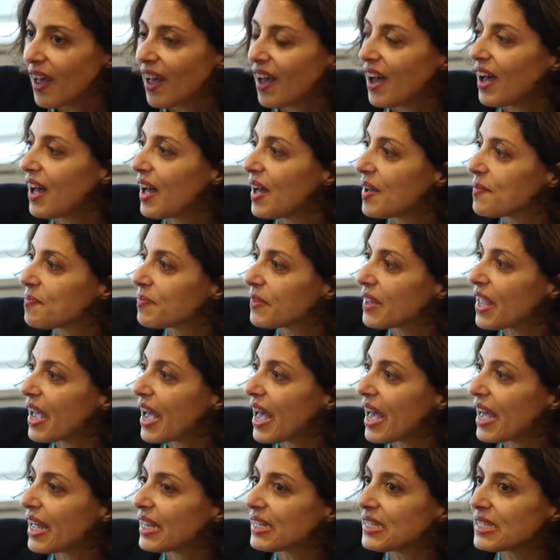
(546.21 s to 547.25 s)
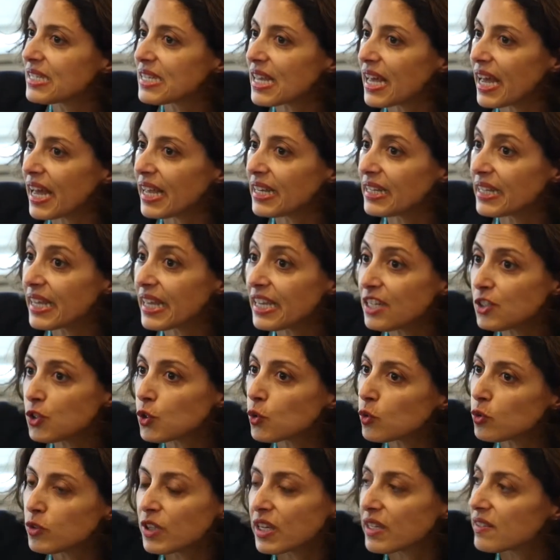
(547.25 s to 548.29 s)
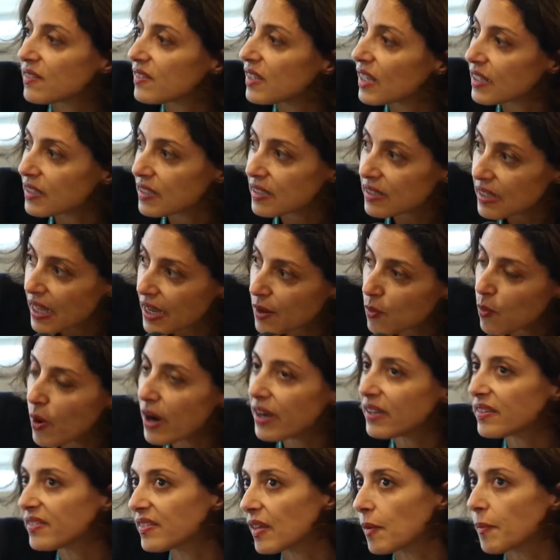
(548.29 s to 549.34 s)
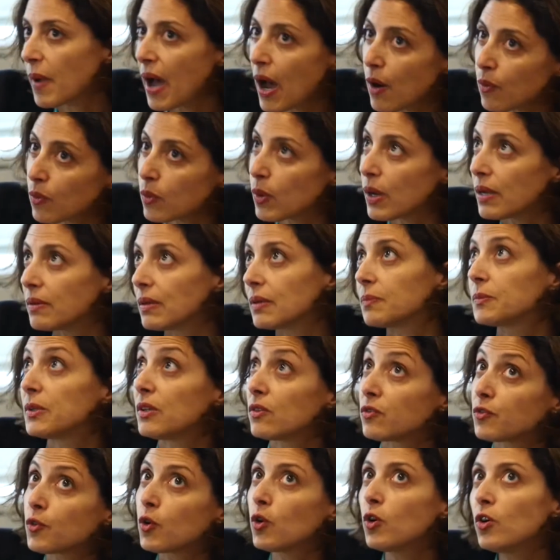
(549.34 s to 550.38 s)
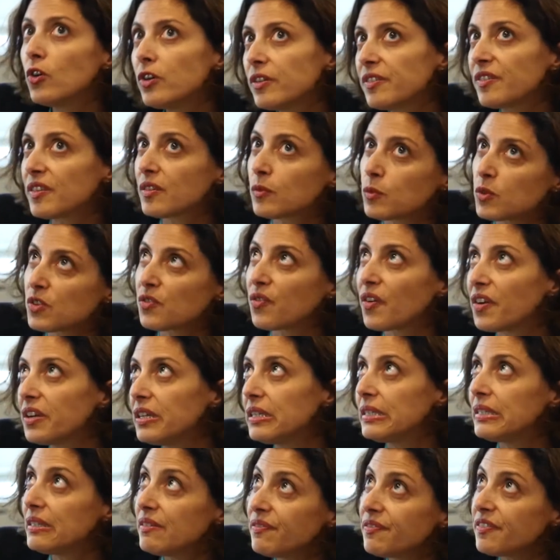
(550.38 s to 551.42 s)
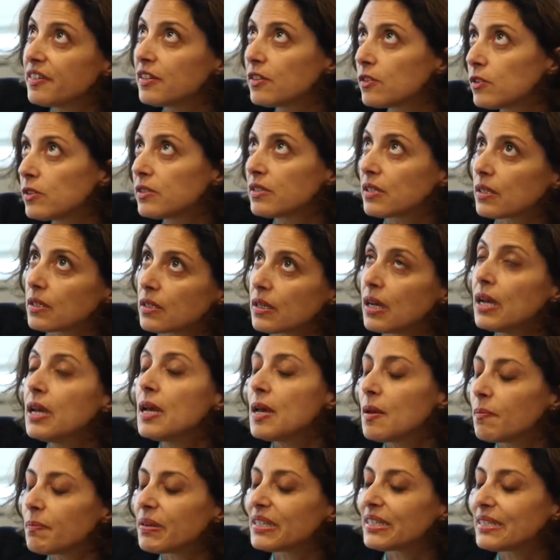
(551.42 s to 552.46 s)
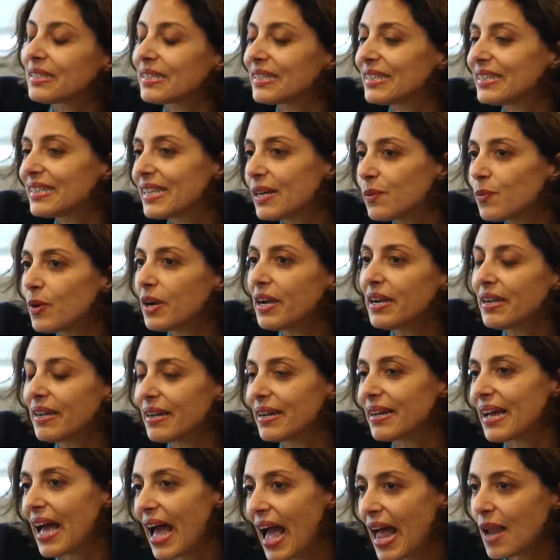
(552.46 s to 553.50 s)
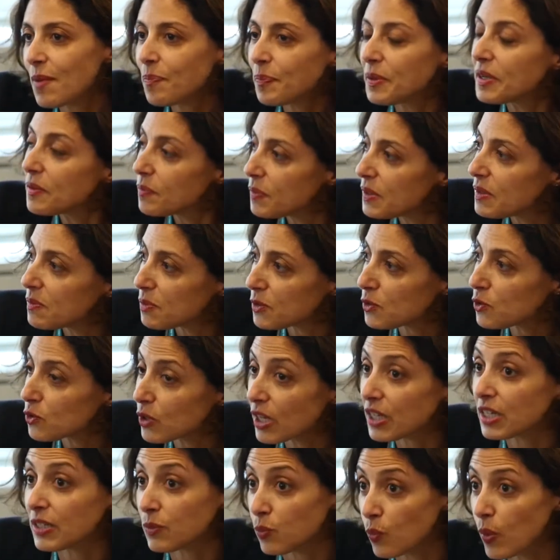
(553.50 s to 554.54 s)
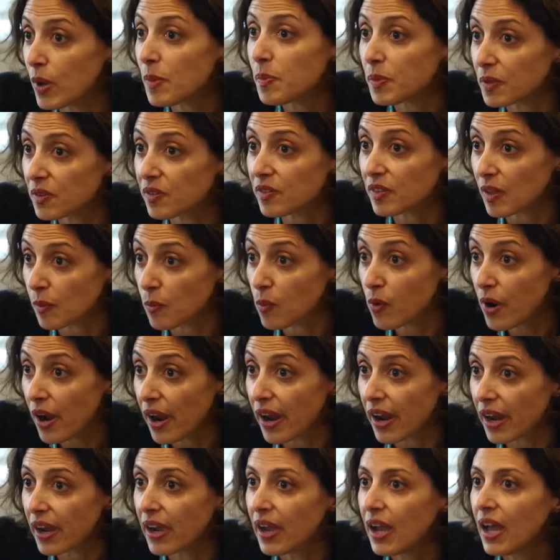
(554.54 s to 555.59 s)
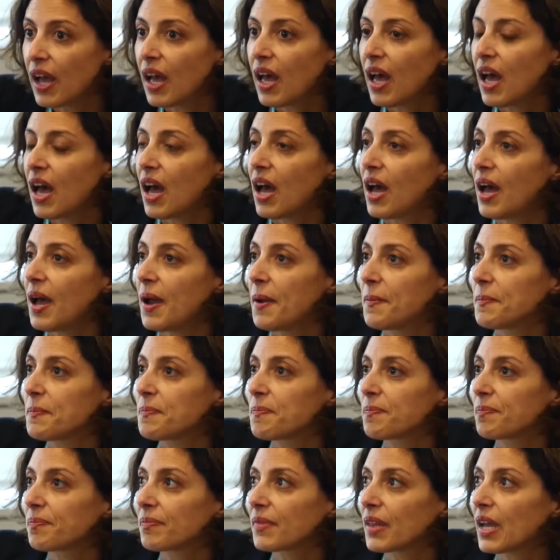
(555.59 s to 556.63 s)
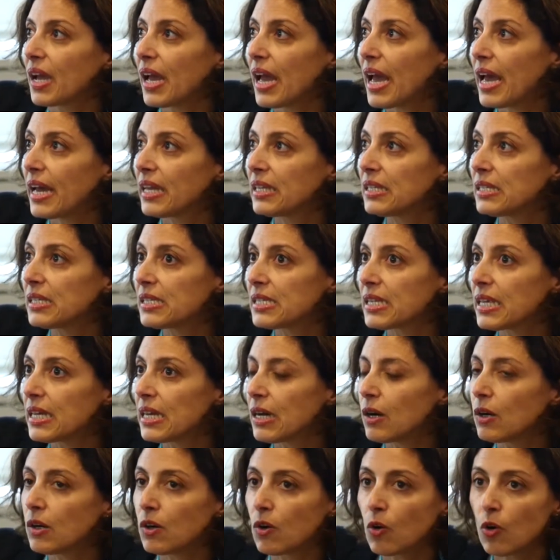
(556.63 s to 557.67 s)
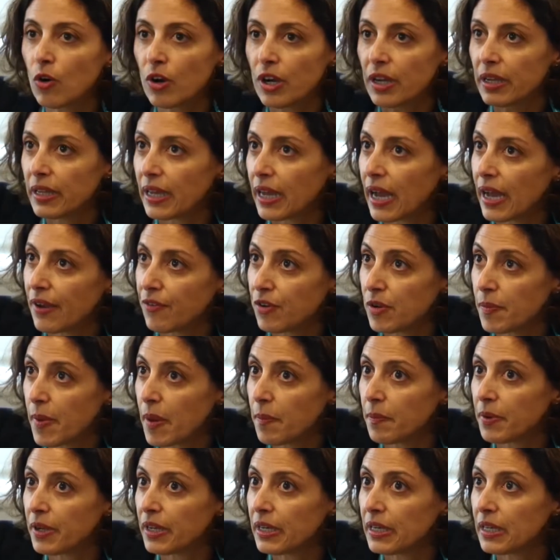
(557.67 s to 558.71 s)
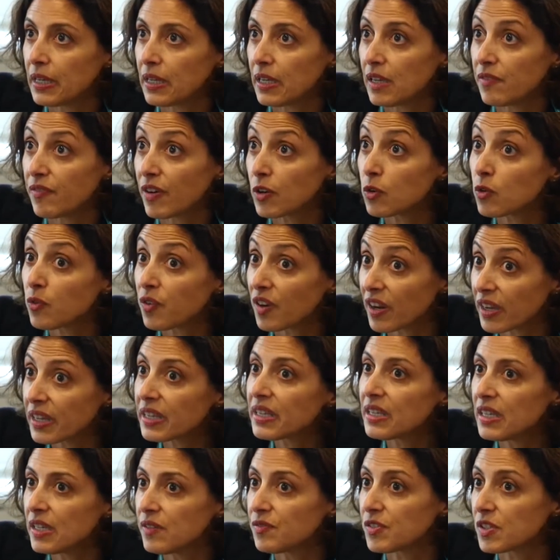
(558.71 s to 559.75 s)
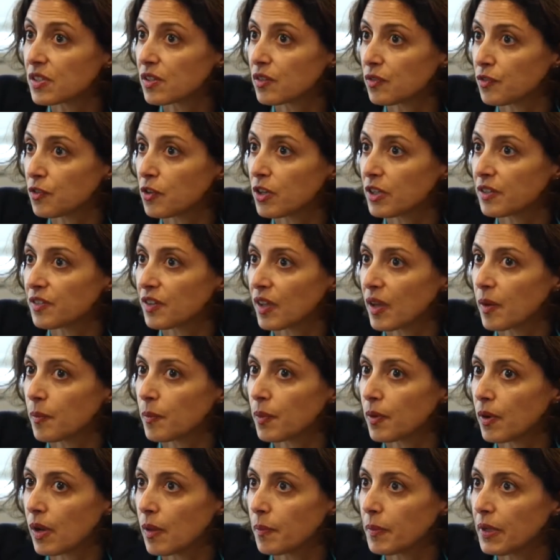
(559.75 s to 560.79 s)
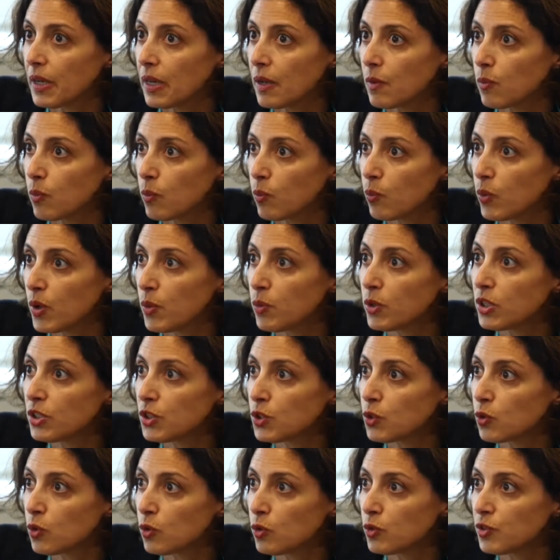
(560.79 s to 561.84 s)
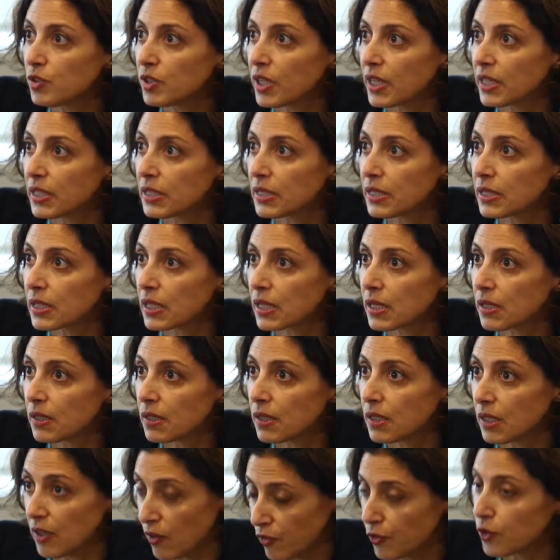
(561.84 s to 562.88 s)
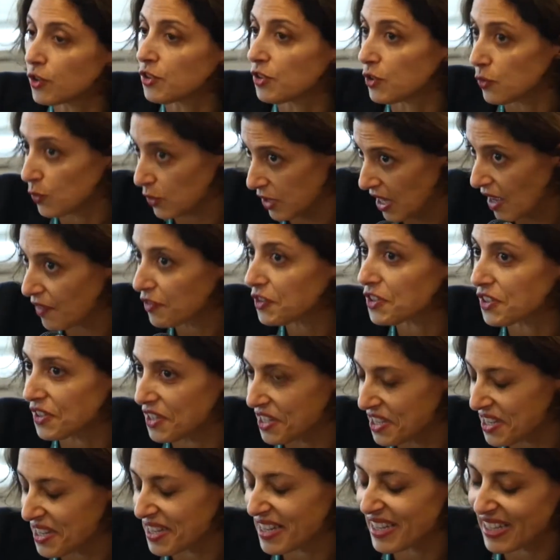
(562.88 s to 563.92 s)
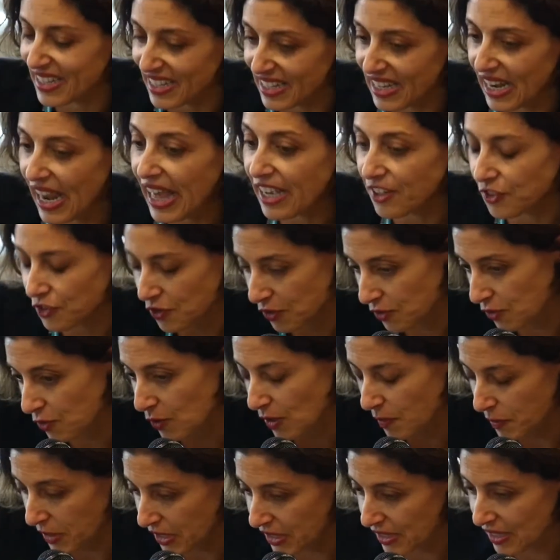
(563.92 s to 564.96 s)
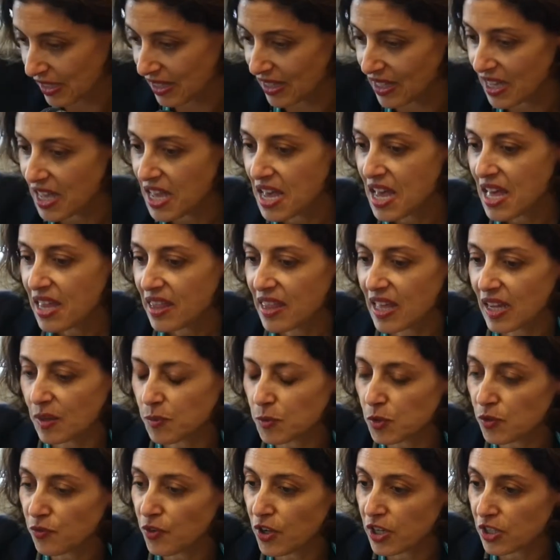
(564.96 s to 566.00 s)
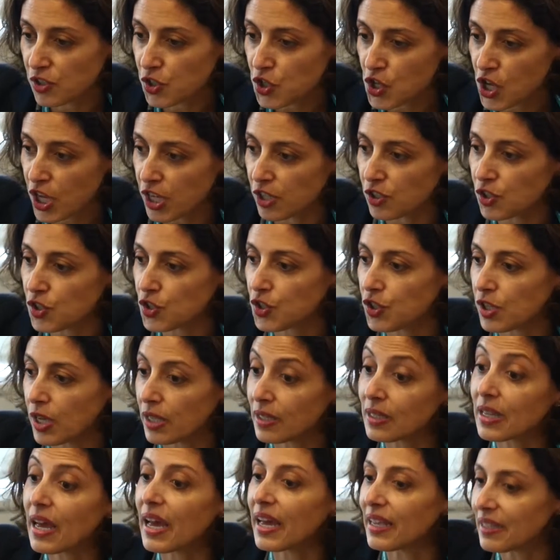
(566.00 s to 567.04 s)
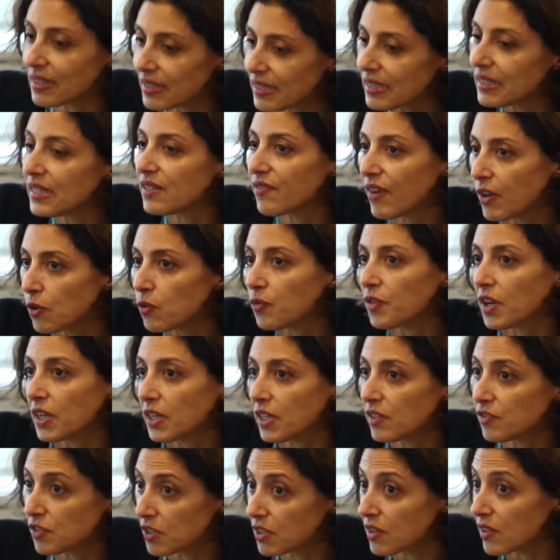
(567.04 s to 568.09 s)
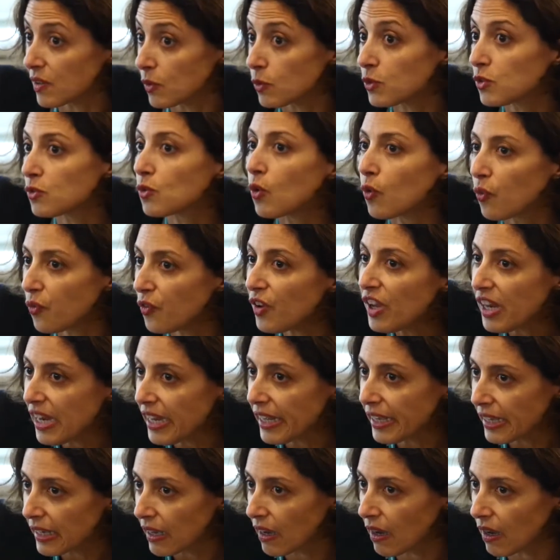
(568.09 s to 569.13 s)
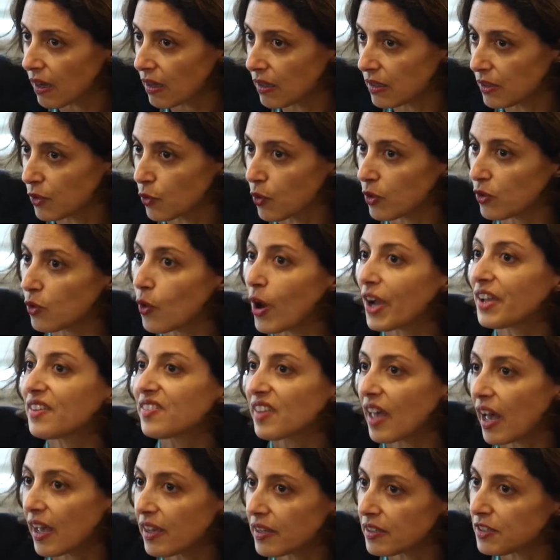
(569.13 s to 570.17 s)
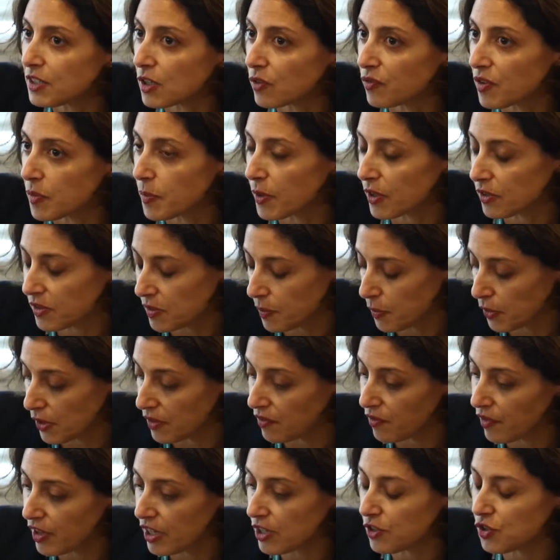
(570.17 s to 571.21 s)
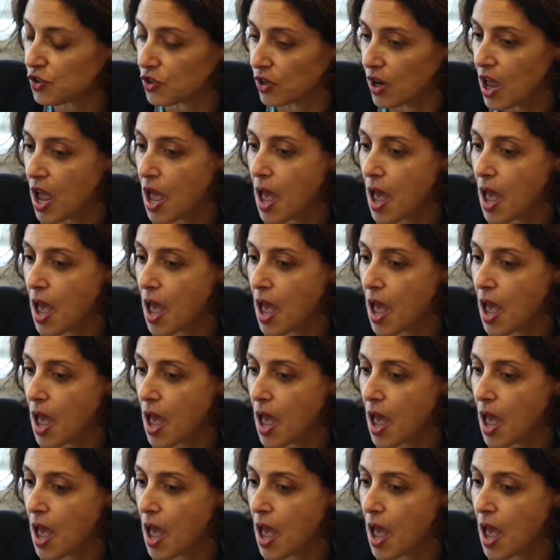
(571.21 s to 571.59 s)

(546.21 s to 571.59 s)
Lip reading: And they told us that they were somehow, well, I mean, of course it was very difficult, but they were helping people to get weapons somewhere. Or I remember in Ivano-Frankivsk, for example, I mean, we were told that, of course, it was after the election, so I mean, the atmosphere changed, and in Ivano-Frankivsk there was no feeling, no anxiety of a possible invasion.